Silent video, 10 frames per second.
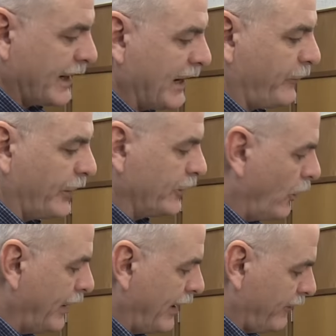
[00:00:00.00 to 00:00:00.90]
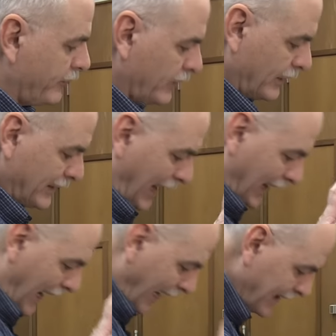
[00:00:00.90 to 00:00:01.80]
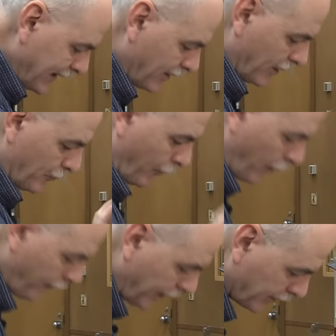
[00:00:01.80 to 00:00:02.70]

if we don't have ideal and perfect